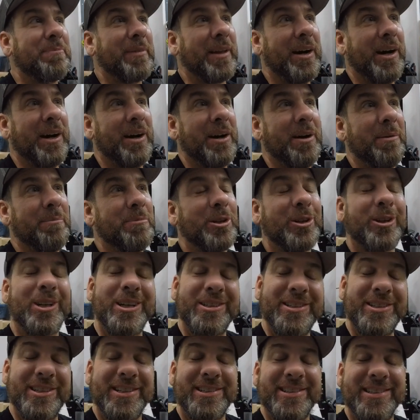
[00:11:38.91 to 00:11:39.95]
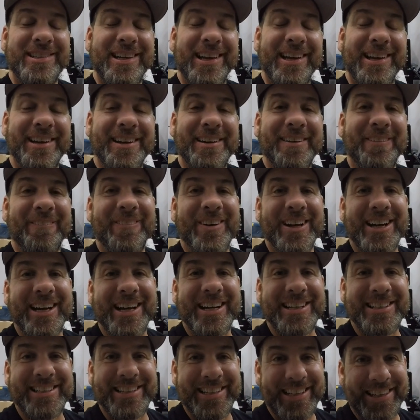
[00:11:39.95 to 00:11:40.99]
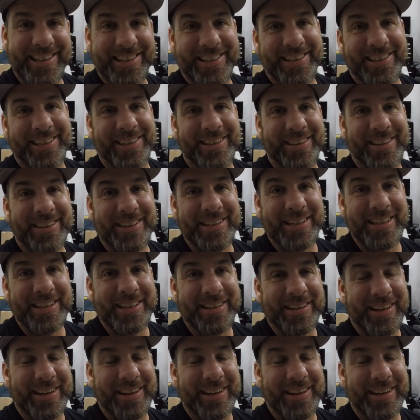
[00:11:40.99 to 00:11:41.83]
Um, let's just say when I did the